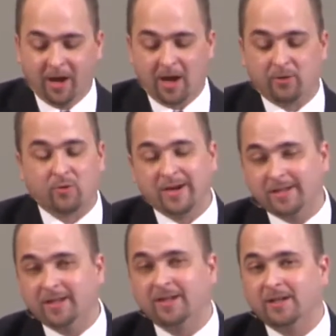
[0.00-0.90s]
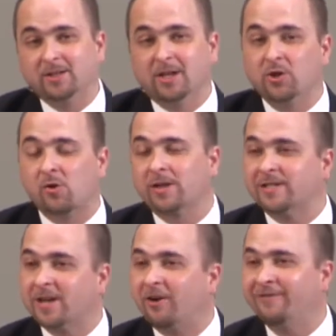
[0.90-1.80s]
And the reason is that you are a
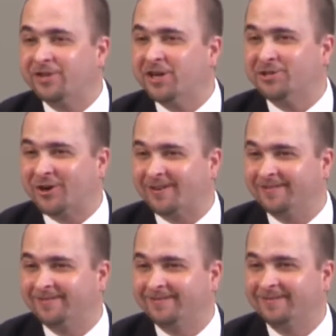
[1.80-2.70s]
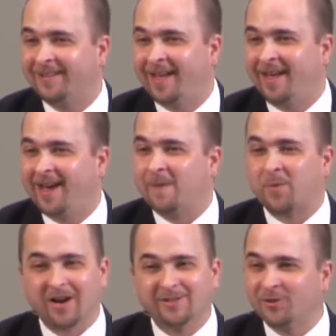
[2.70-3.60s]
self judger and
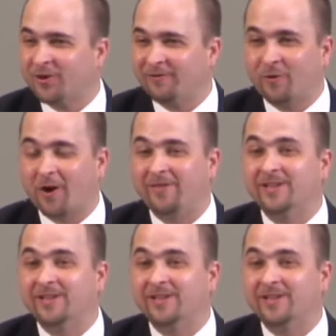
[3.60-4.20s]
praise the Lord for it.